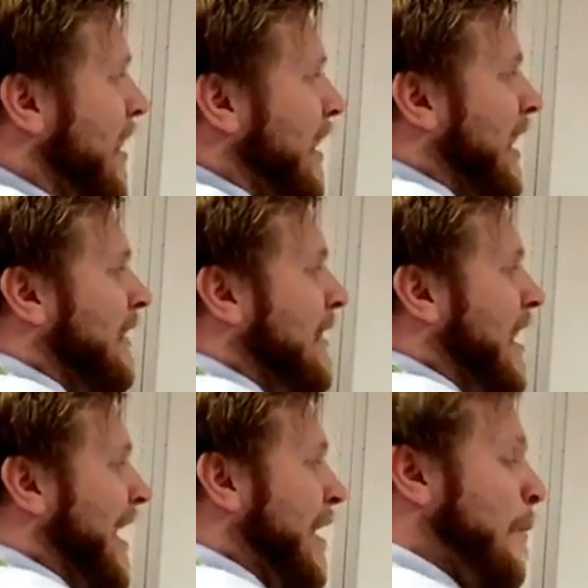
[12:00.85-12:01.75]
that line
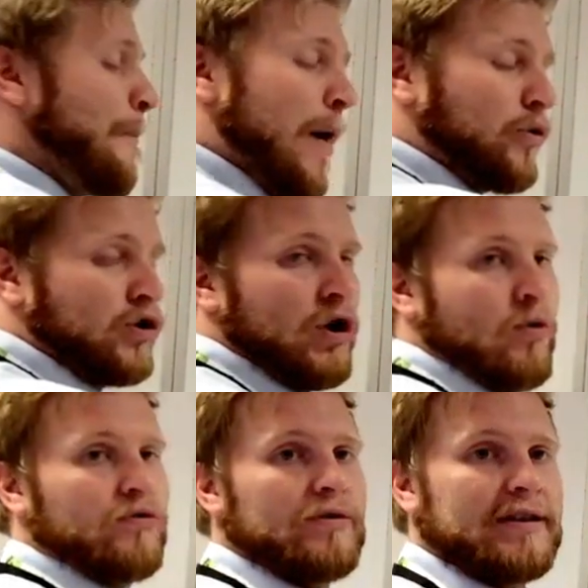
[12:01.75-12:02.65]
there, about
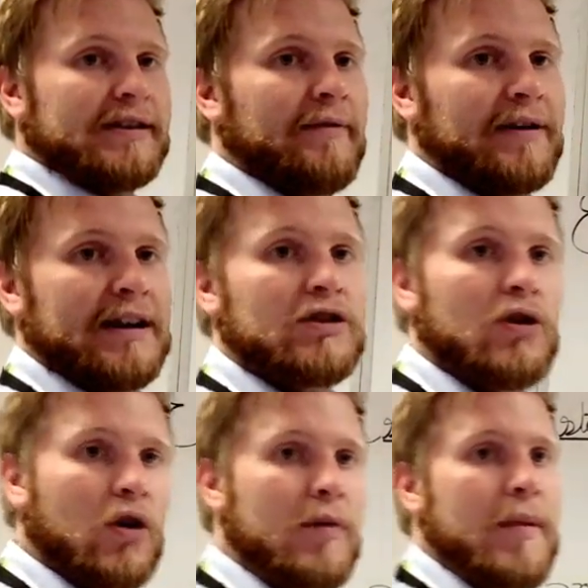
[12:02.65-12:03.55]
270. It's
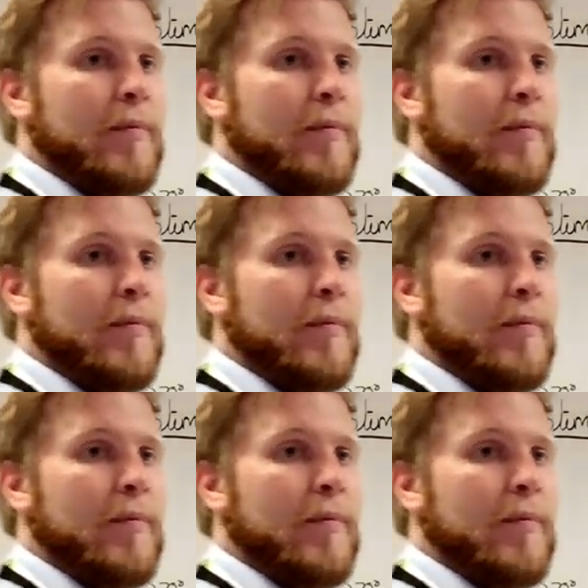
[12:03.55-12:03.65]
not going to be